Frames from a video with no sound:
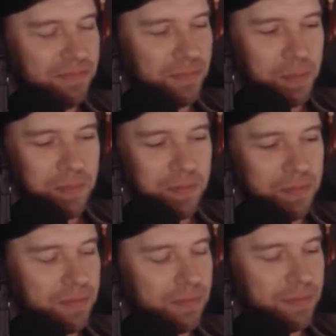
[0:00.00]

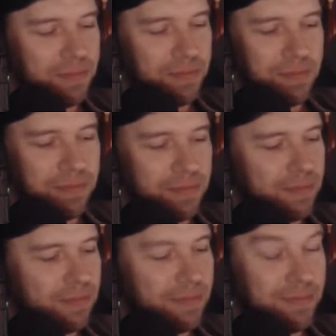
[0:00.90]

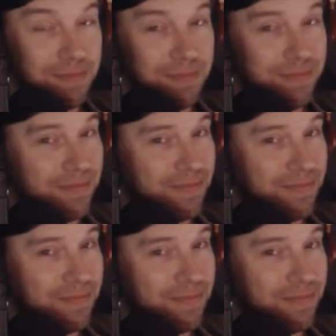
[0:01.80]
[no speech]